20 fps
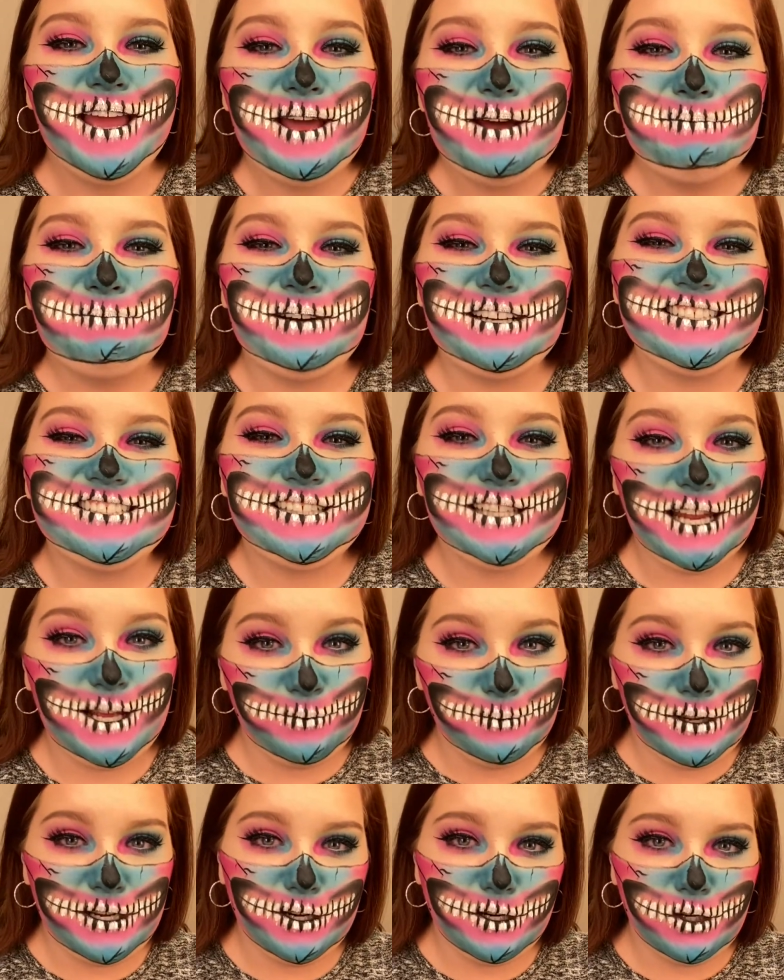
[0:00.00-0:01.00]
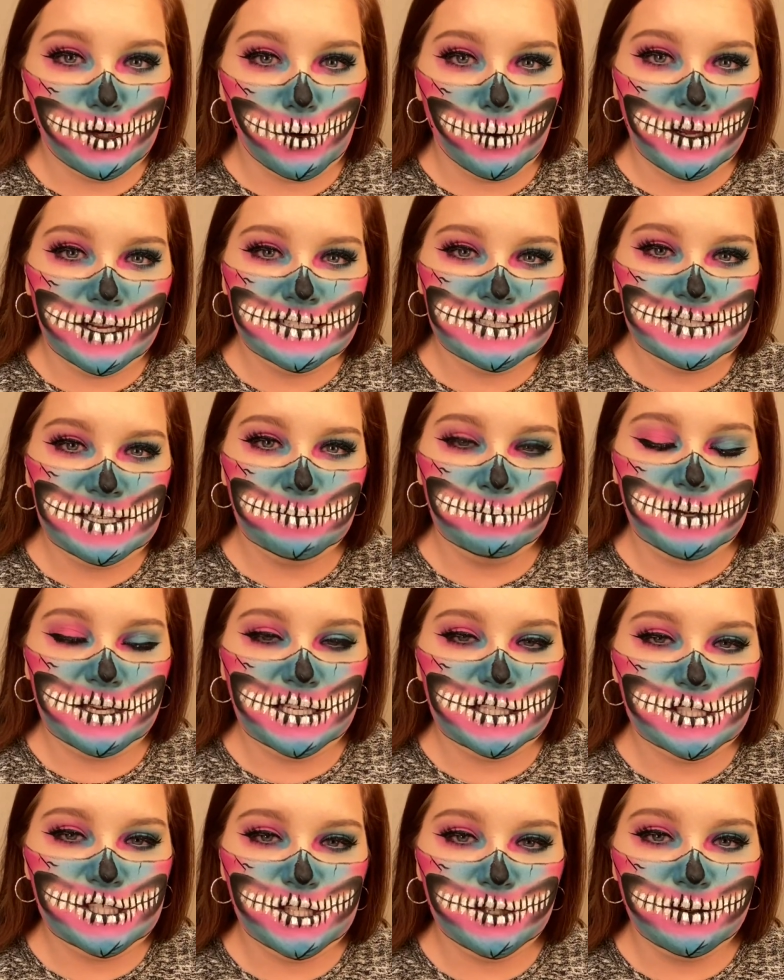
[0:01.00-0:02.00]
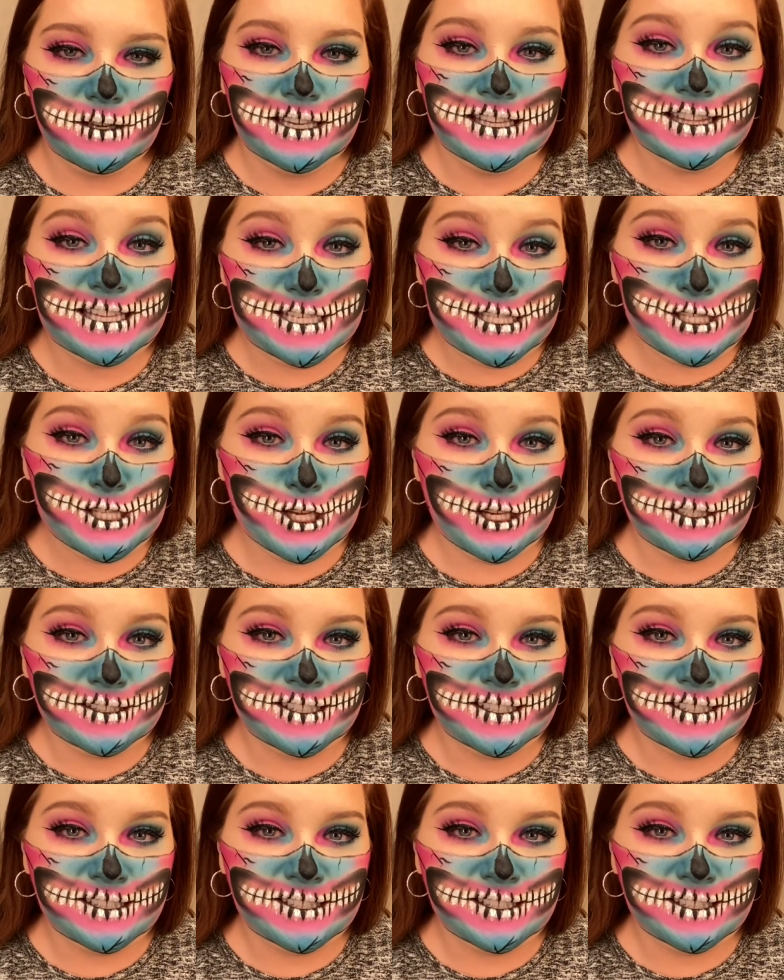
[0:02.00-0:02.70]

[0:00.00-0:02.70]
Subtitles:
But today we are going to be doing this look.